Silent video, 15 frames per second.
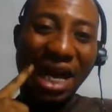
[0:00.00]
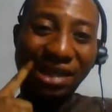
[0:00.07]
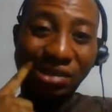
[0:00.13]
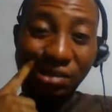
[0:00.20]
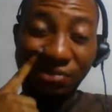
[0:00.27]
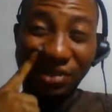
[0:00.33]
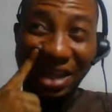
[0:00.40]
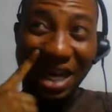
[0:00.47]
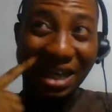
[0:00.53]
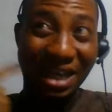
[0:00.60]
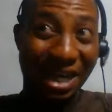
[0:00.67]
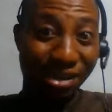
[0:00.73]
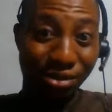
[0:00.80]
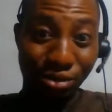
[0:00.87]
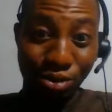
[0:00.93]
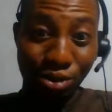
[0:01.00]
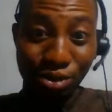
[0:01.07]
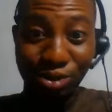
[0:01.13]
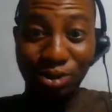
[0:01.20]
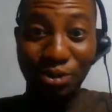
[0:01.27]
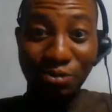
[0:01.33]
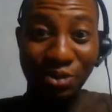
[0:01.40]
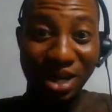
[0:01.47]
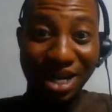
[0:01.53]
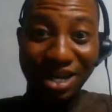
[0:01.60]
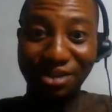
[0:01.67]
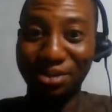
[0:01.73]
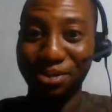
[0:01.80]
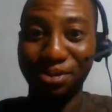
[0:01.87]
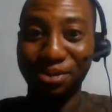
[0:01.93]
I just feel like I know you
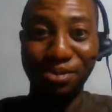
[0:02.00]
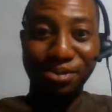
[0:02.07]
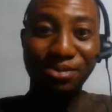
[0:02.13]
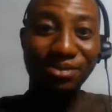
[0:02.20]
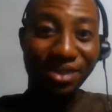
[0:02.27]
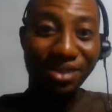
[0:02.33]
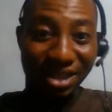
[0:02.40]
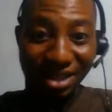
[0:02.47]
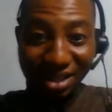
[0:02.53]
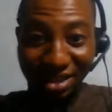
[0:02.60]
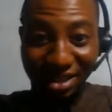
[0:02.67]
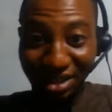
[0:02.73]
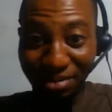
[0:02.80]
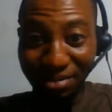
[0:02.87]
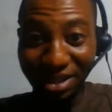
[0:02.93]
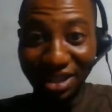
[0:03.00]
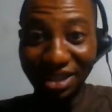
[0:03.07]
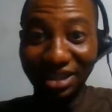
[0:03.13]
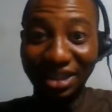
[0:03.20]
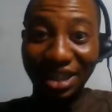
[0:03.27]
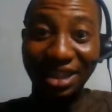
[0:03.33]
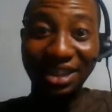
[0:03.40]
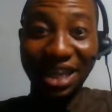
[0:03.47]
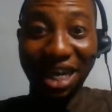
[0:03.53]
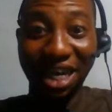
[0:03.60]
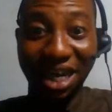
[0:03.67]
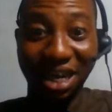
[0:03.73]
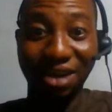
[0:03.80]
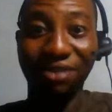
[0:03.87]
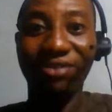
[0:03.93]
somewhere, so the remaining change I
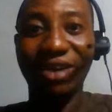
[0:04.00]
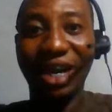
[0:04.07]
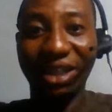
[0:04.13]
have,